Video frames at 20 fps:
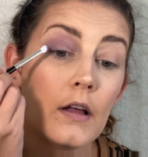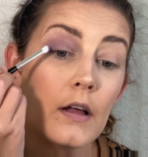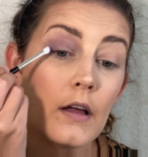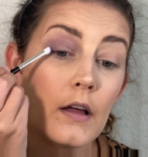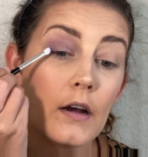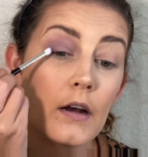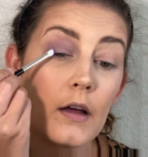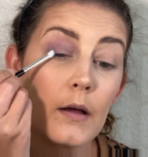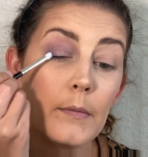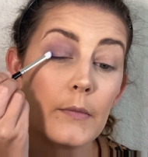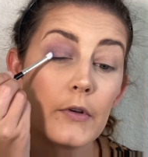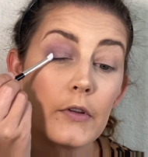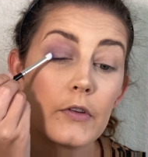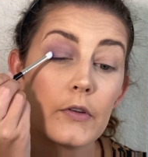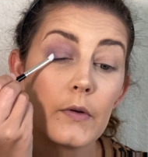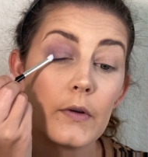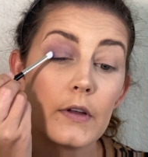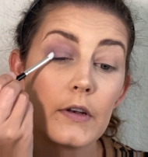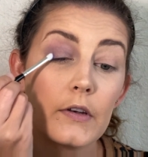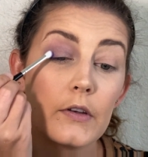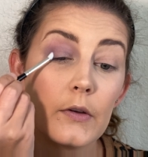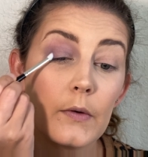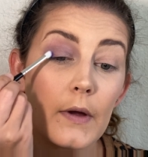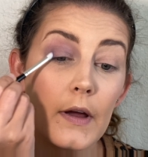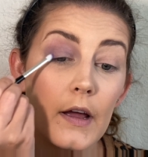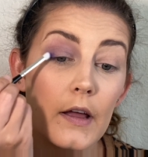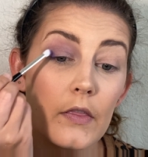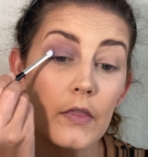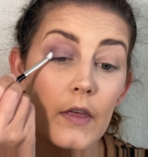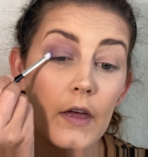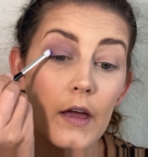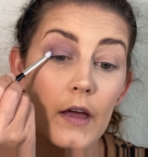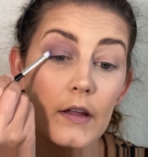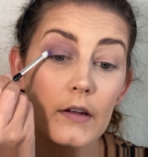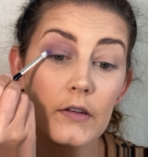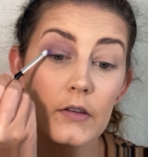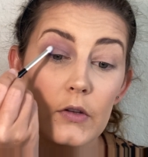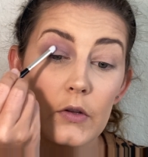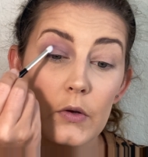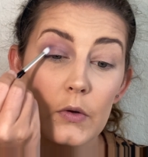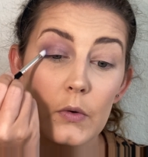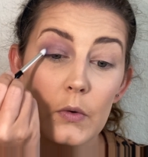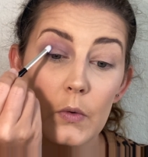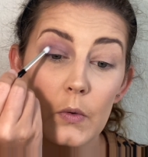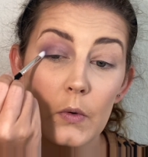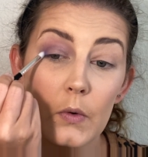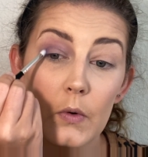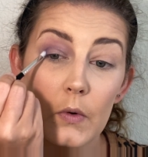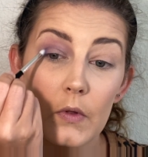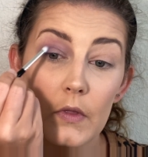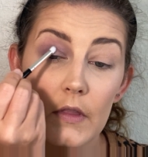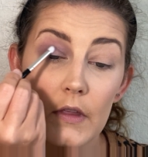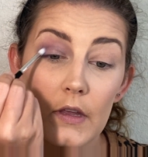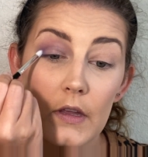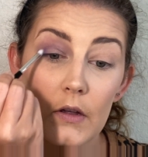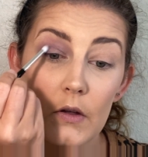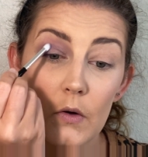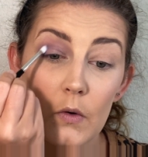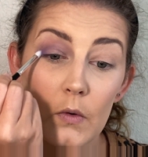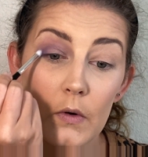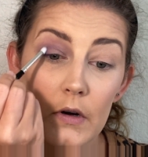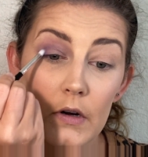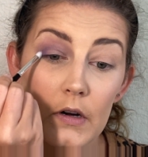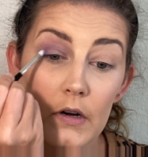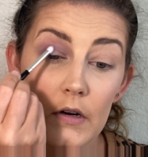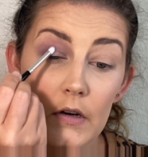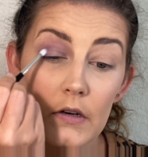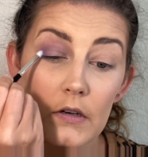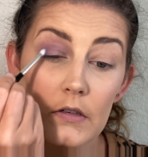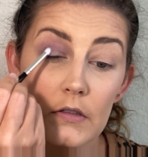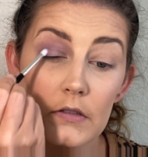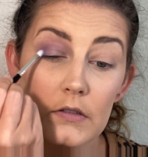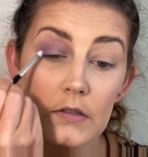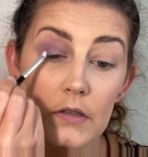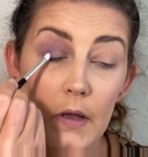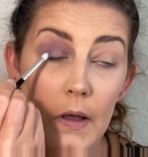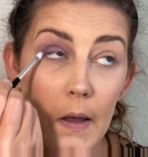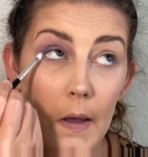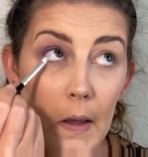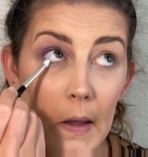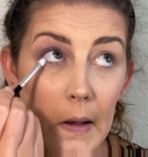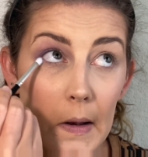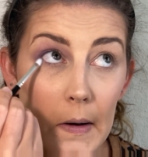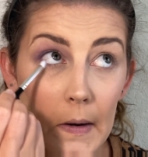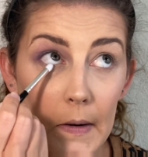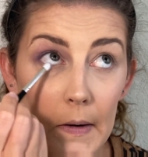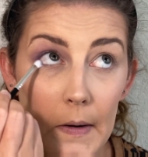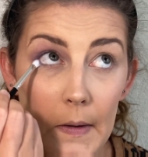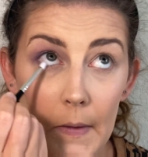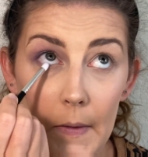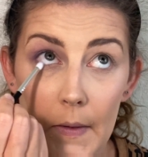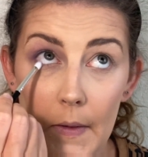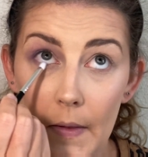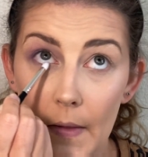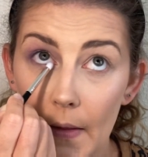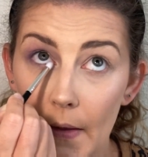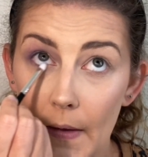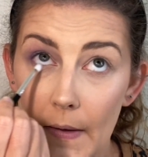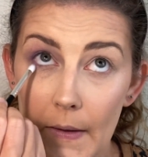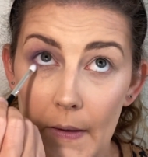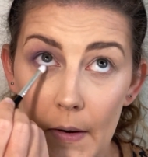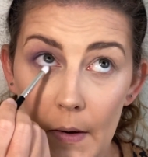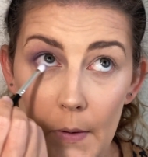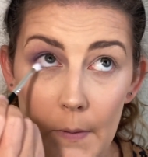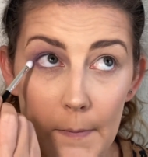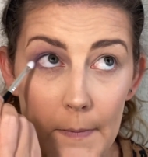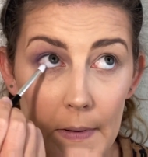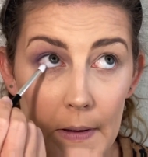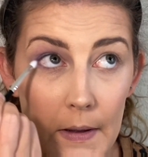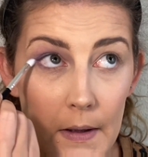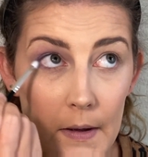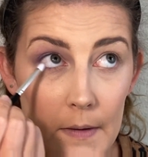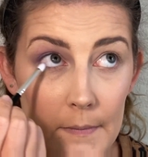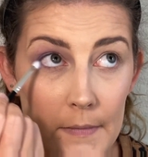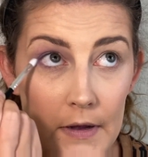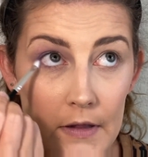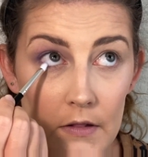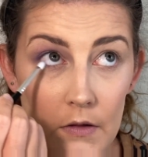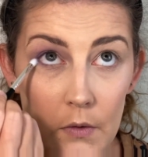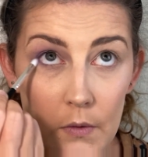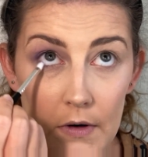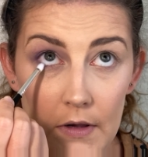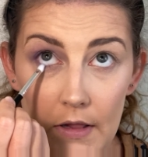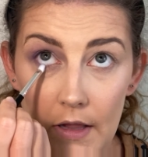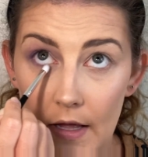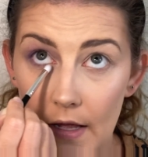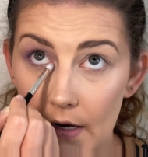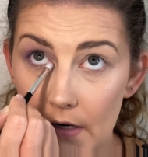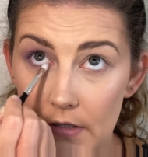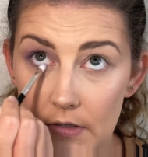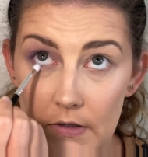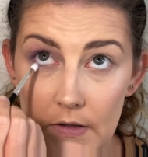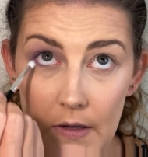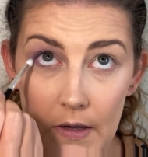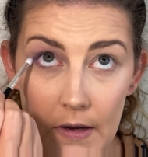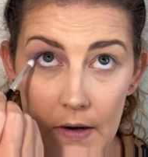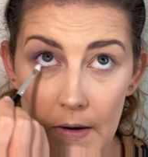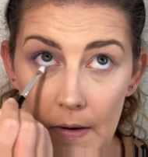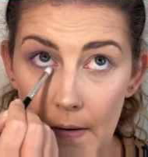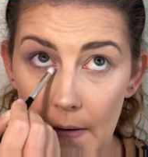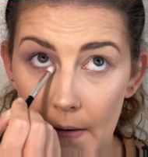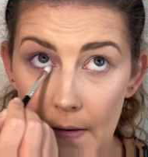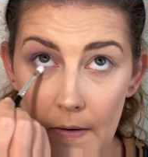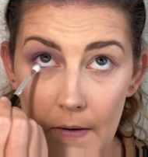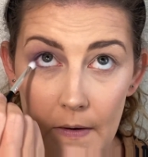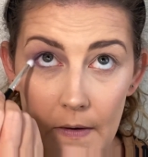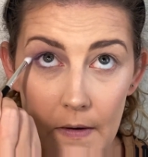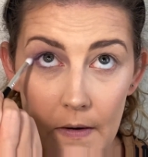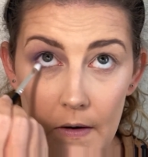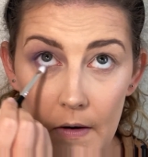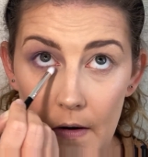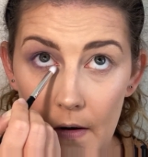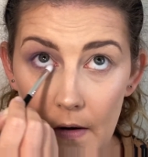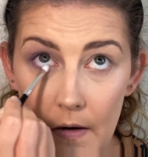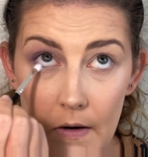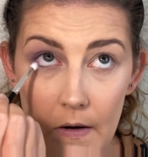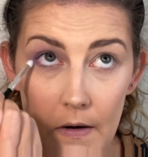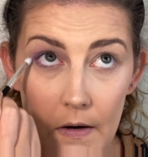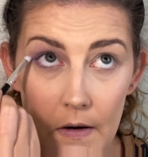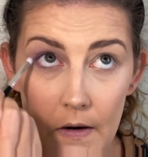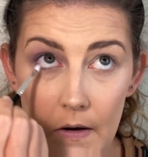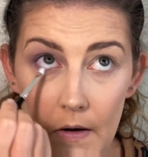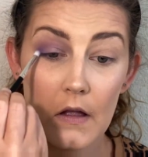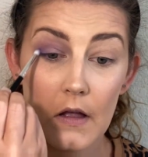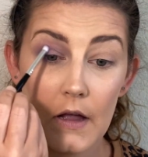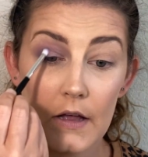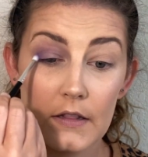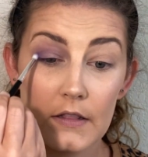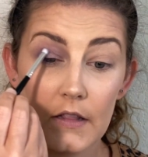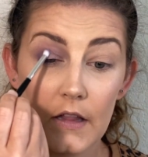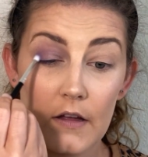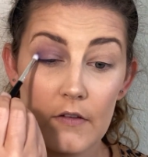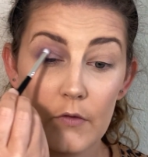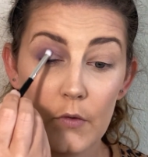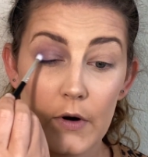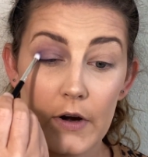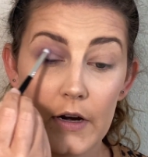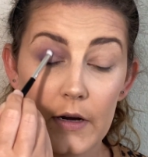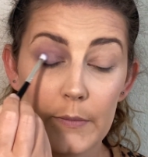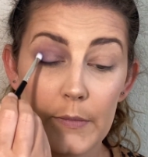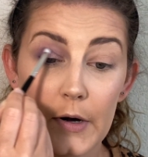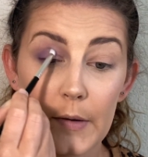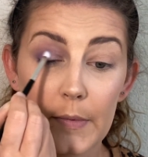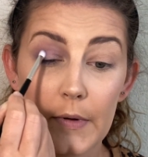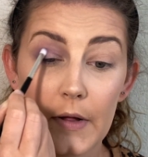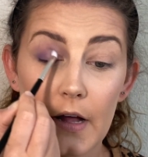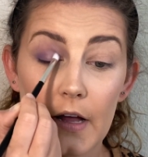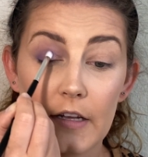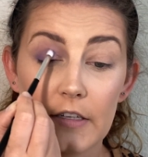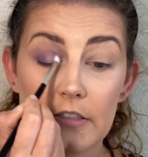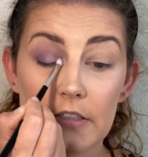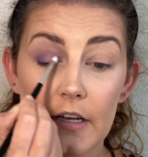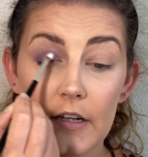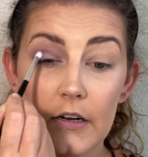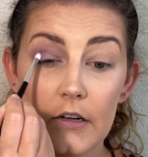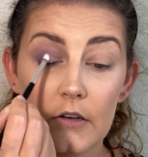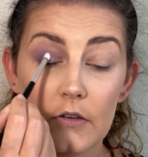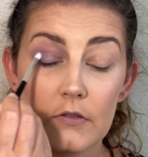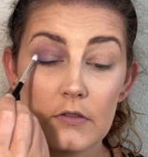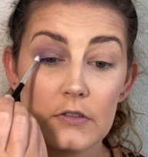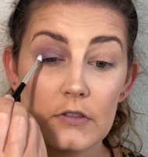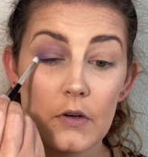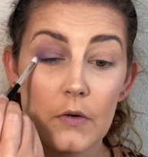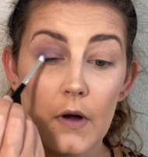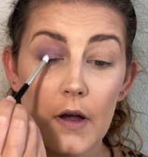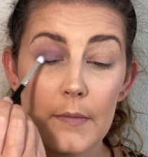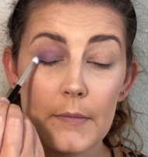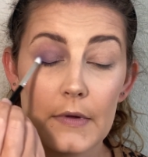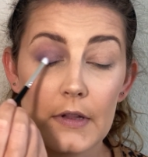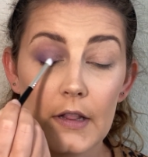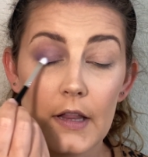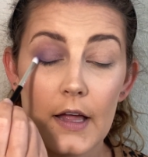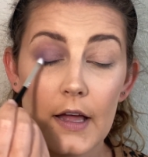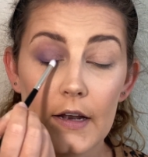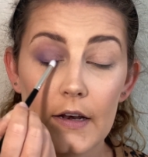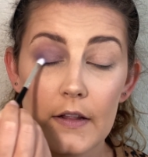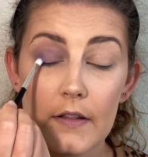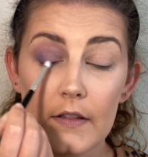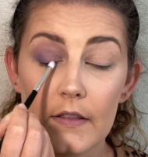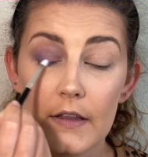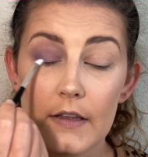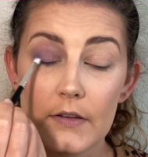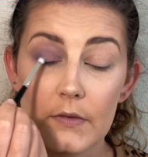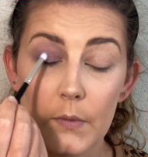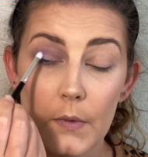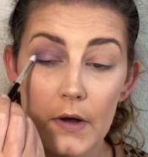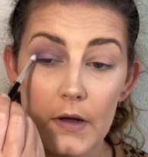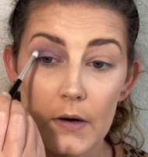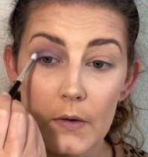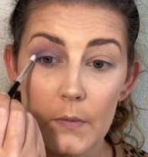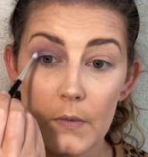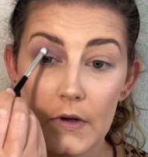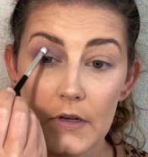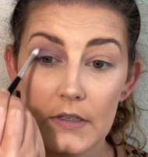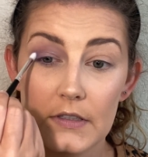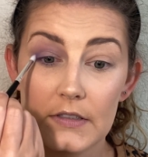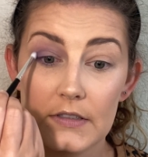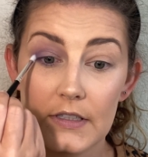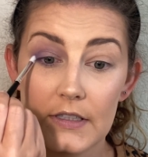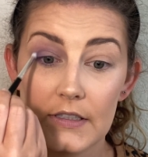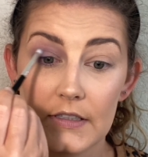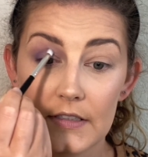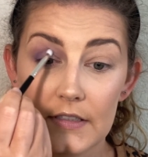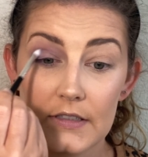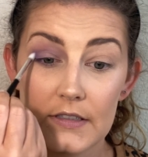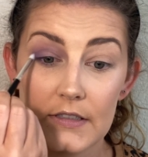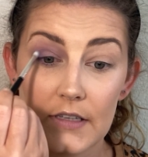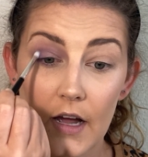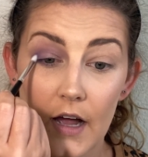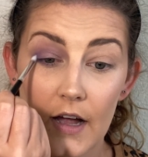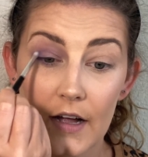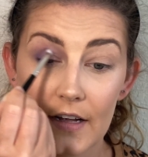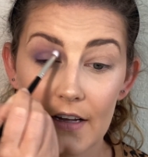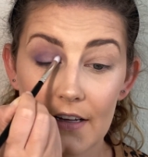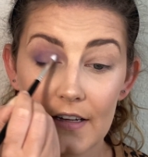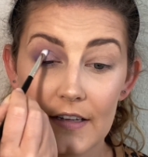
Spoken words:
And I'm just going to add that to the corners and a little bit on my lower lash line. I love wearing purple eyeshadow, so I'm glad this one was in stock.